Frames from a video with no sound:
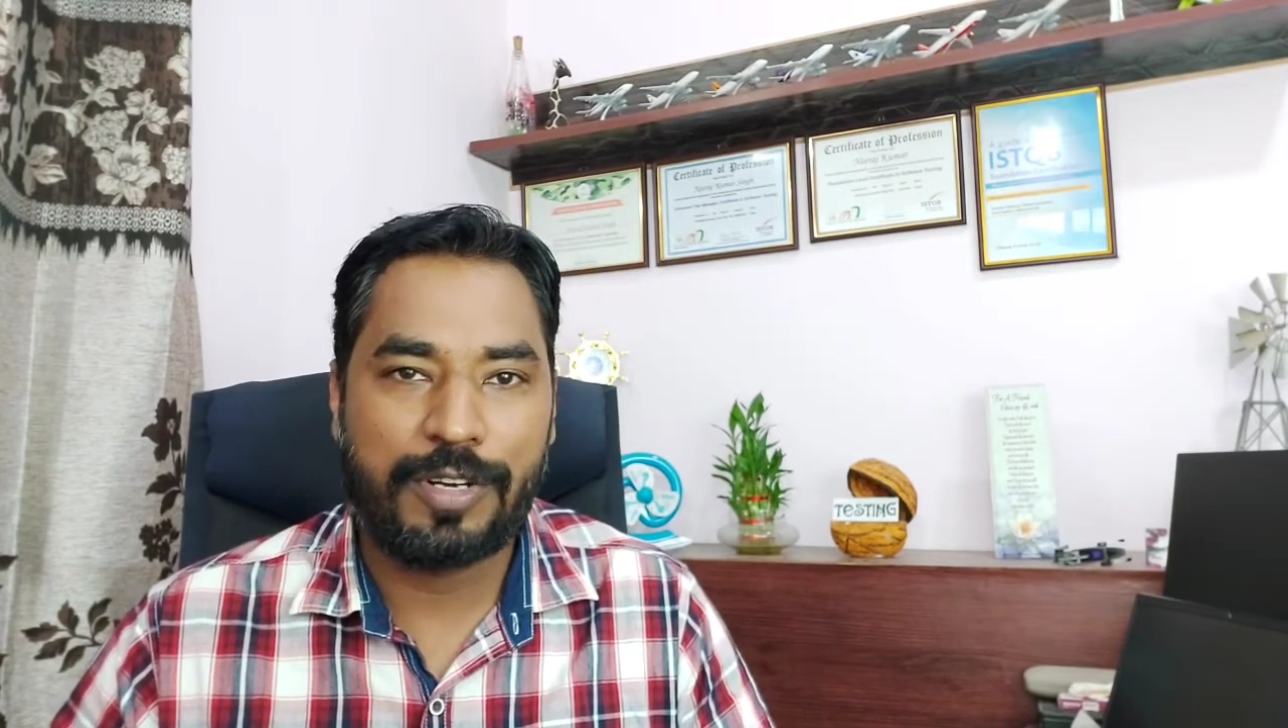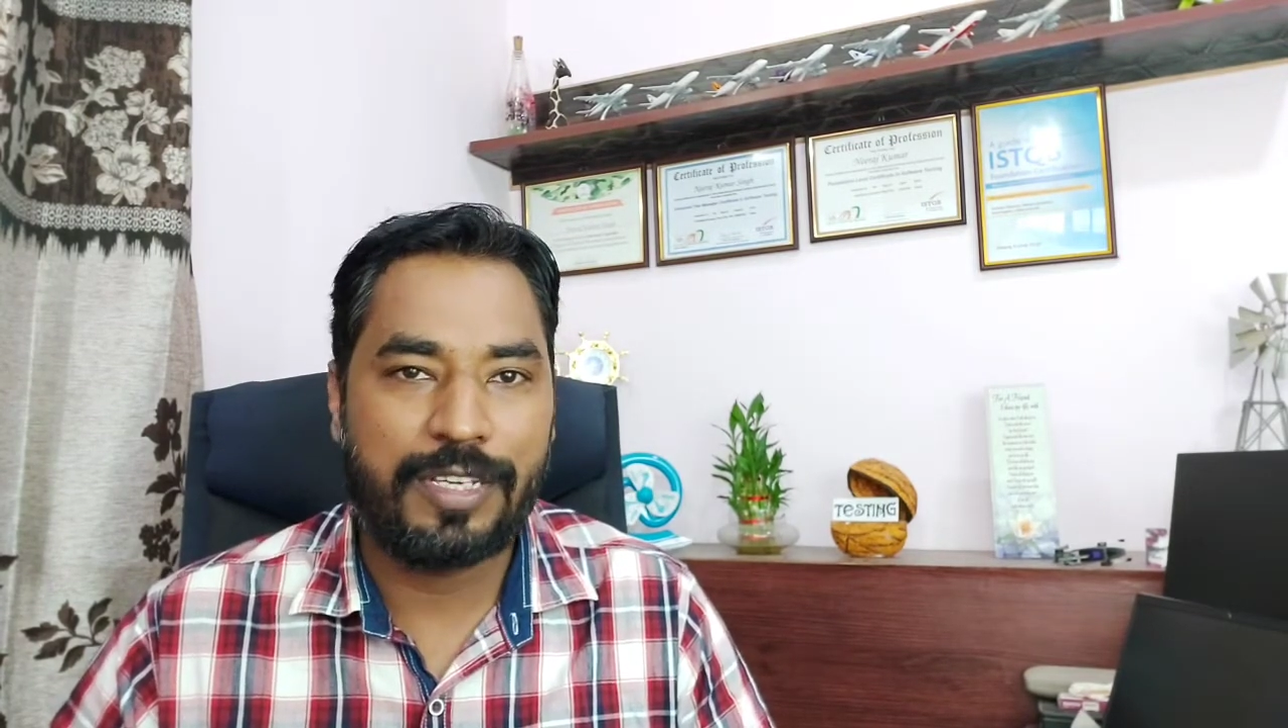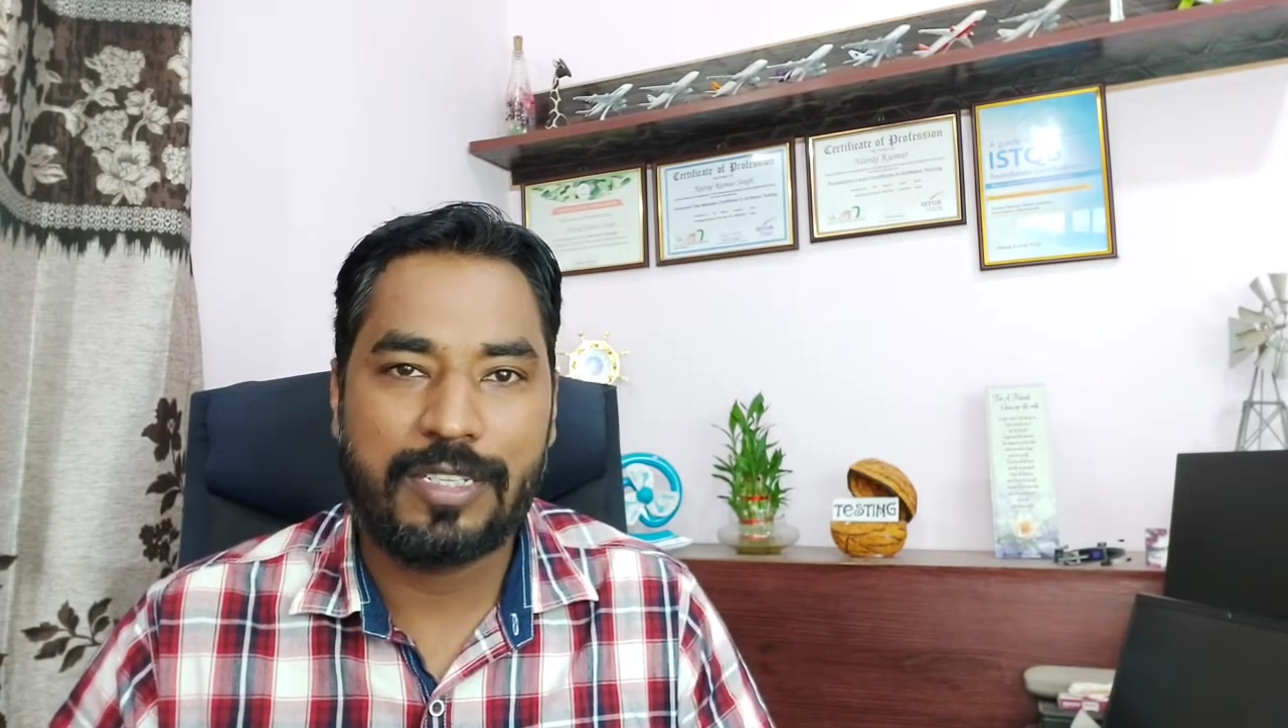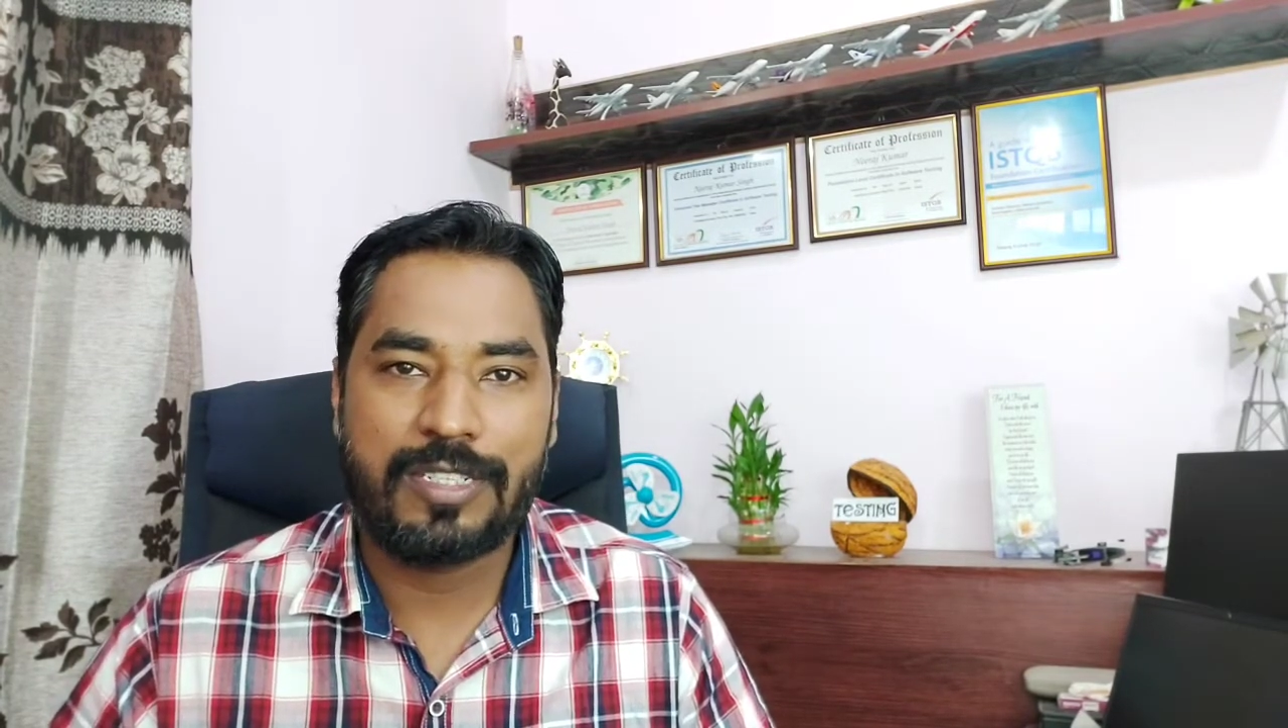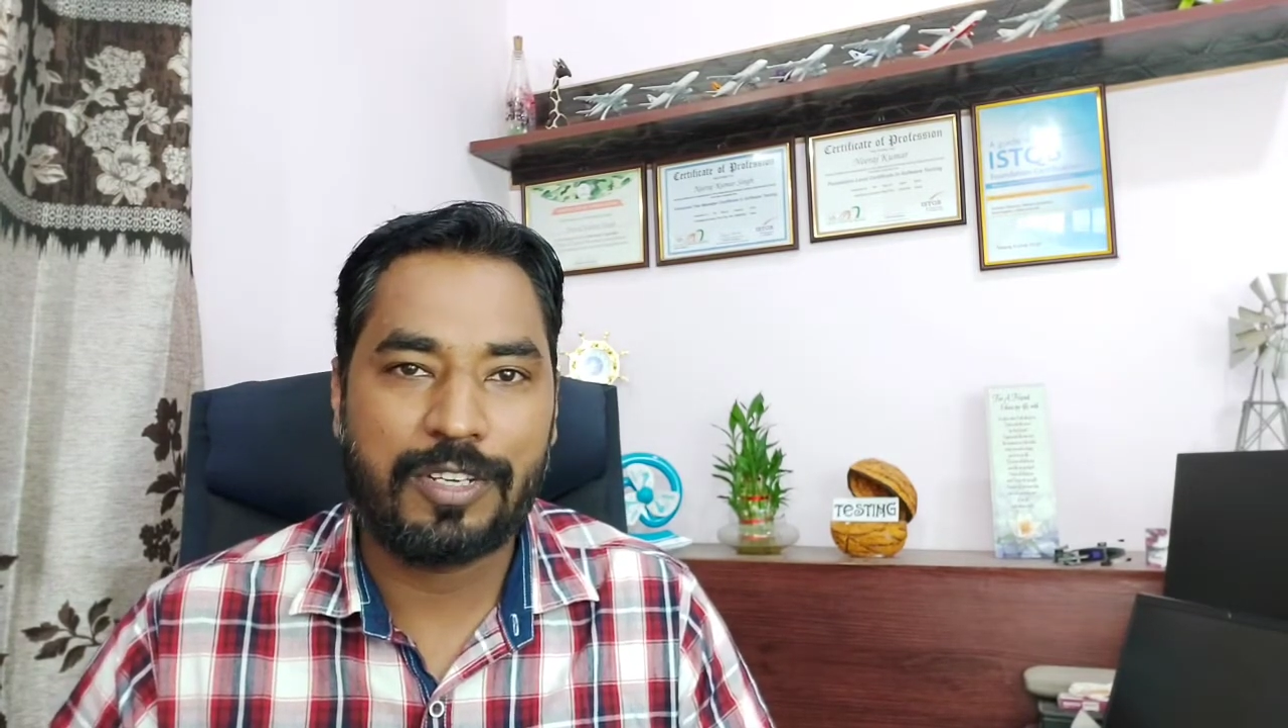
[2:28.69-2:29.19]

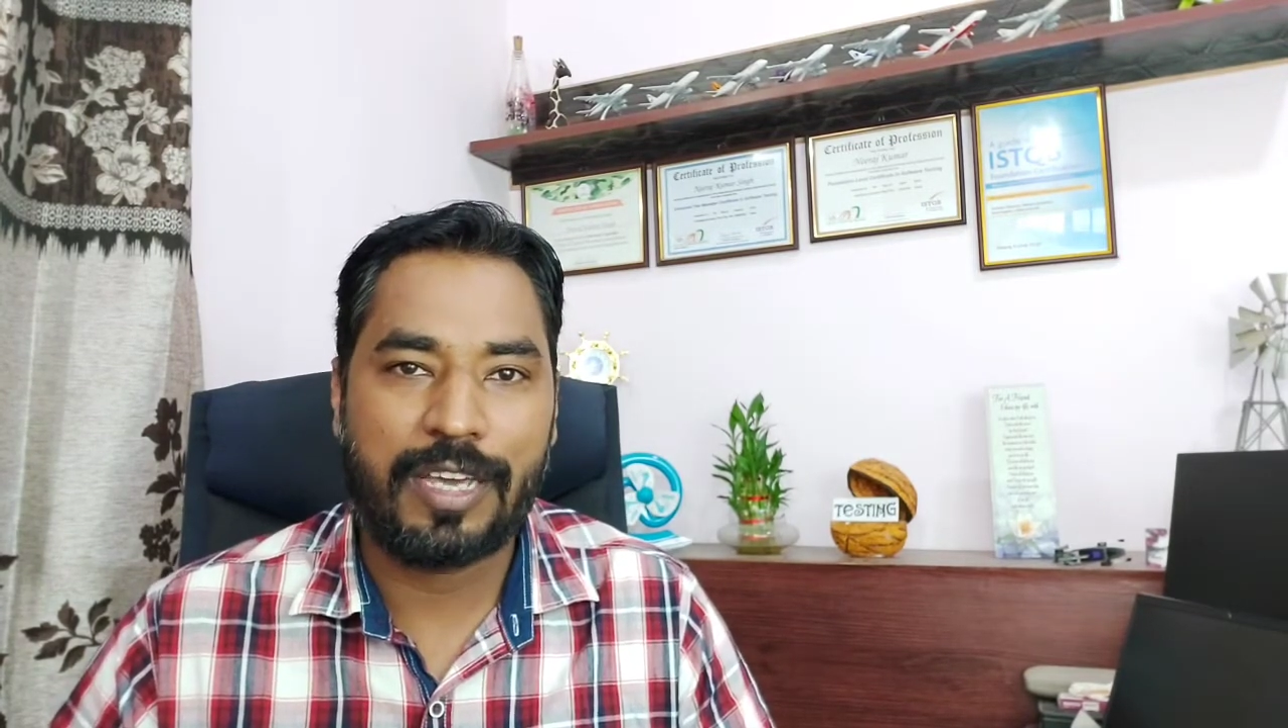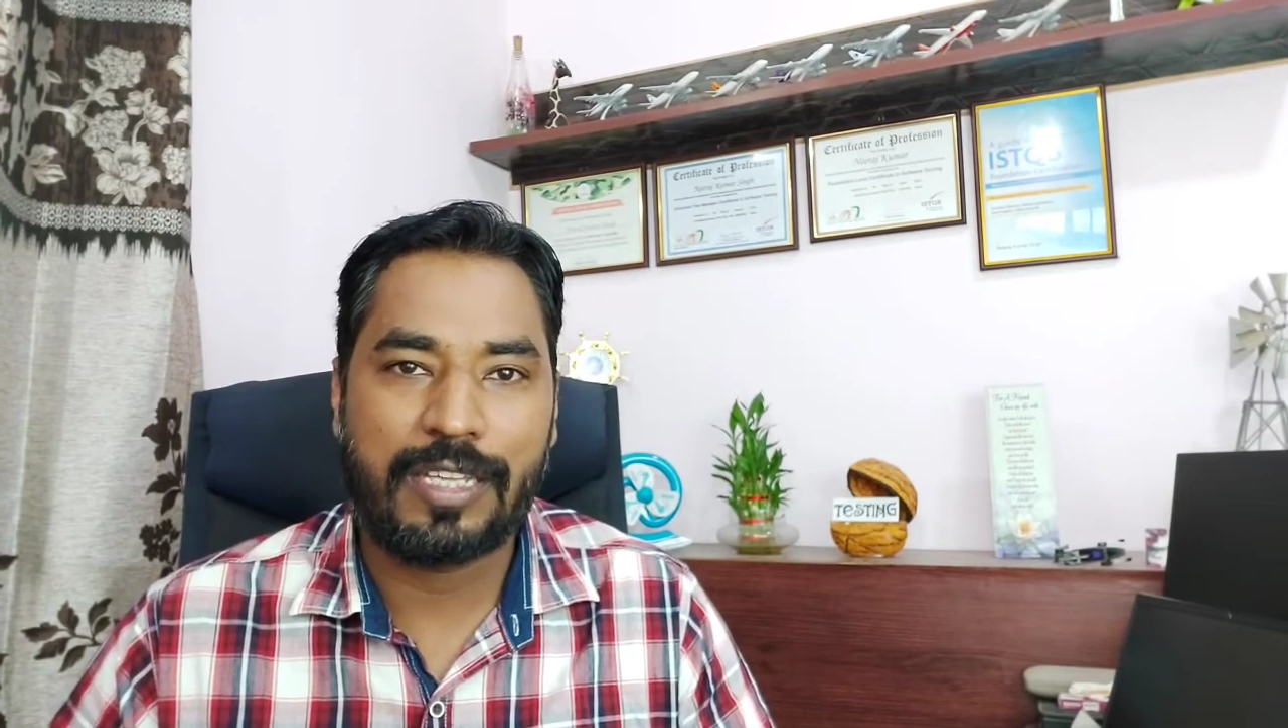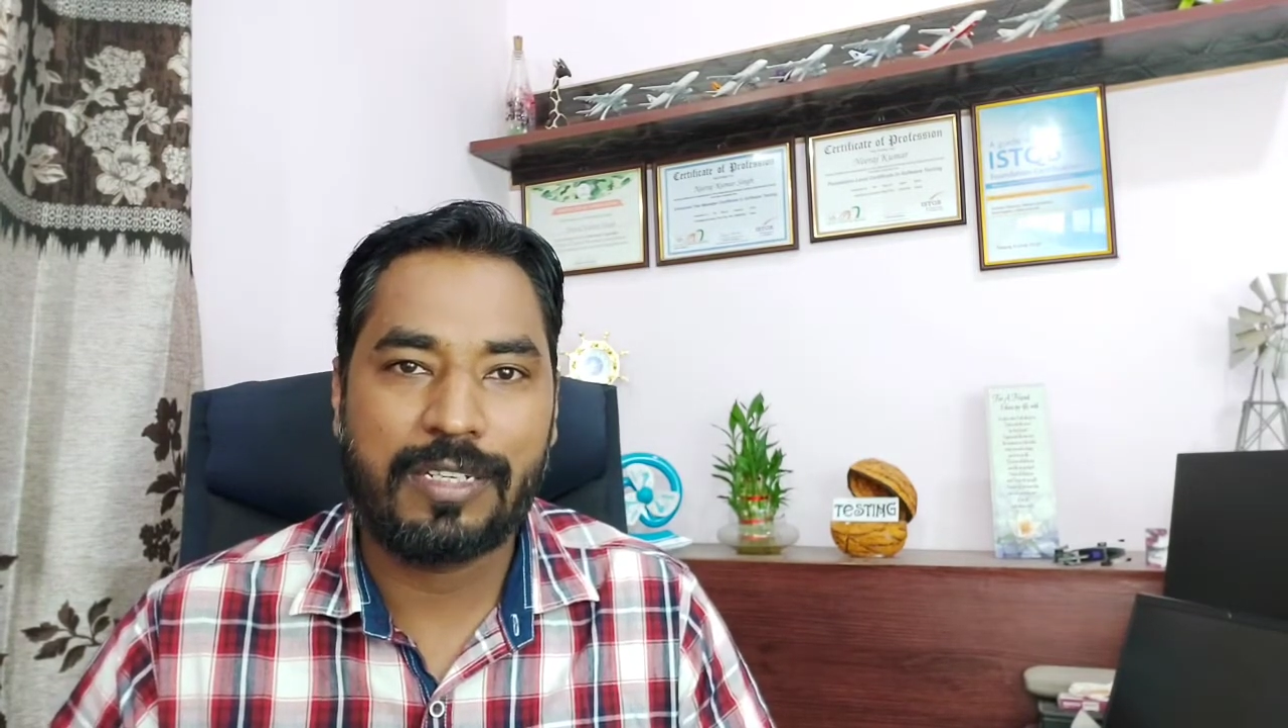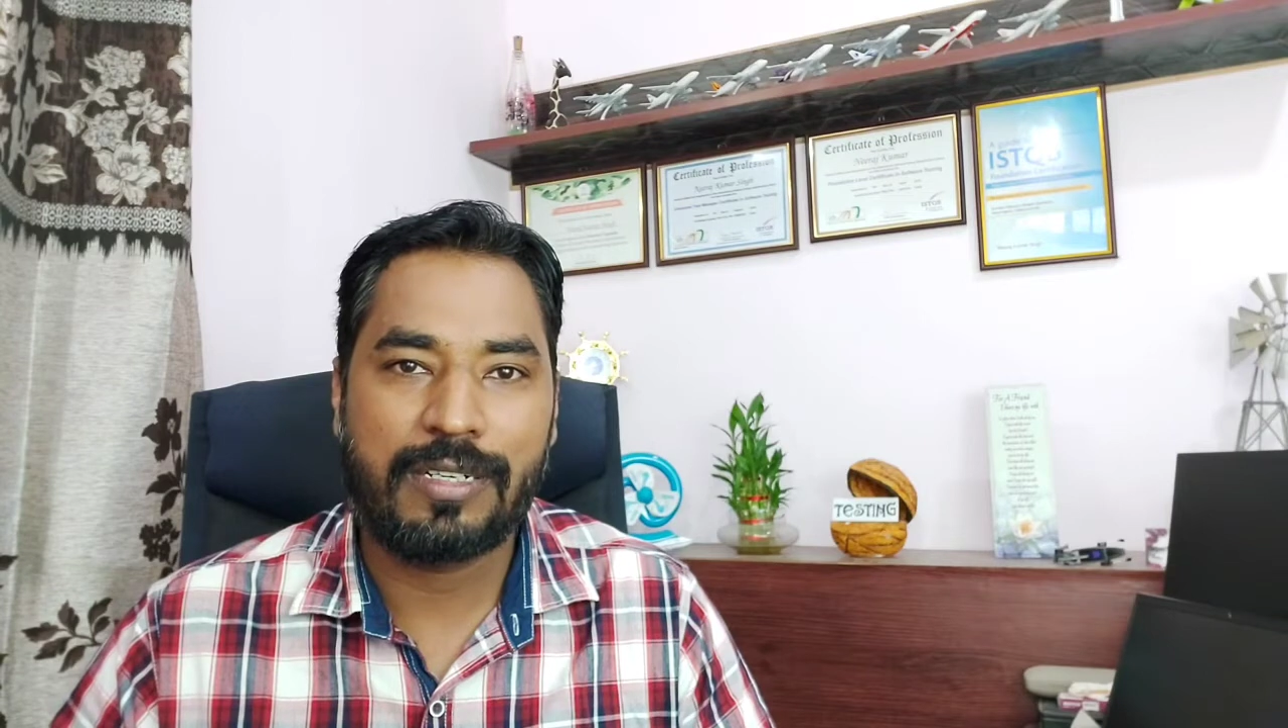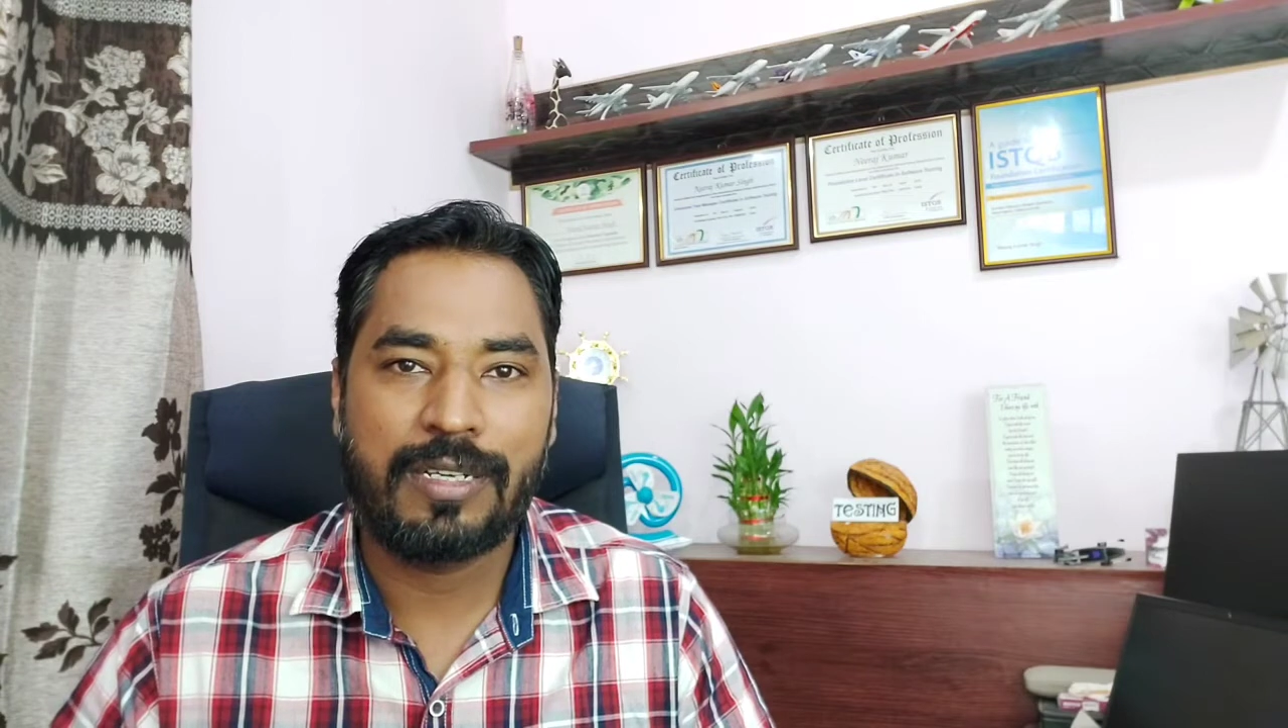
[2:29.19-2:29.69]
years
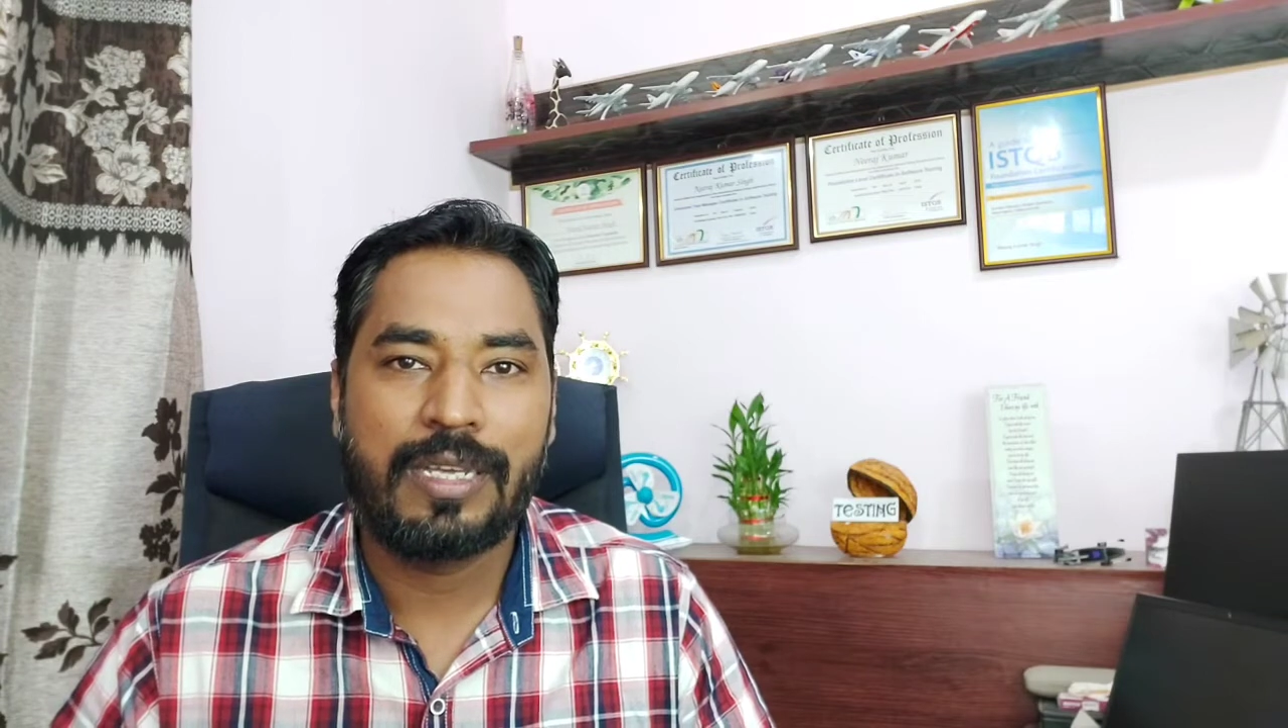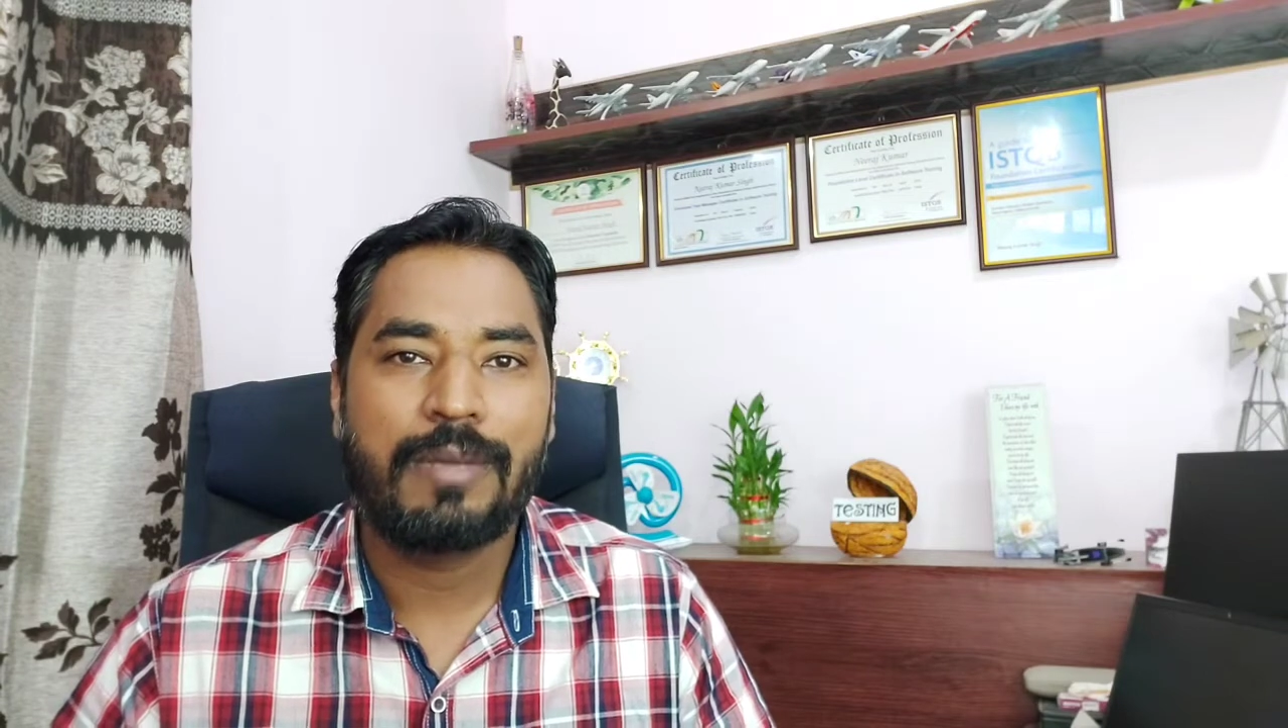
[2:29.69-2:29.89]
together,